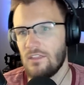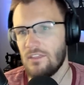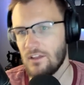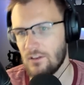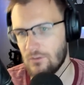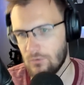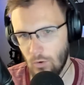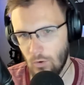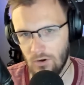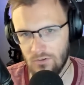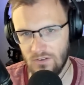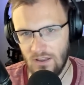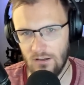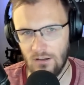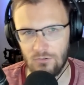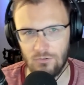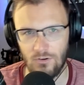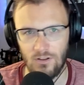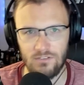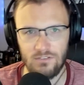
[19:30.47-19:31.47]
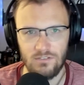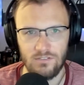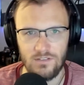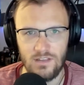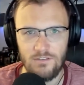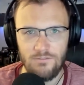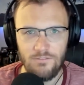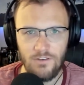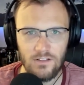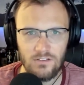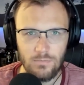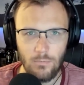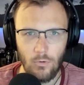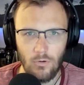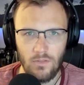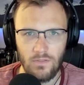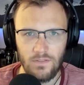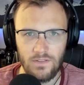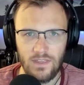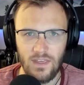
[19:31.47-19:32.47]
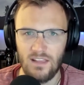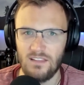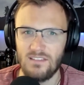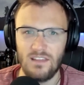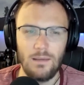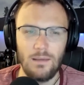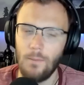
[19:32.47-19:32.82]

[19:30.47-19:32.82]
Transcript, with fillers: I think Duarte addresses defense more than the Kings.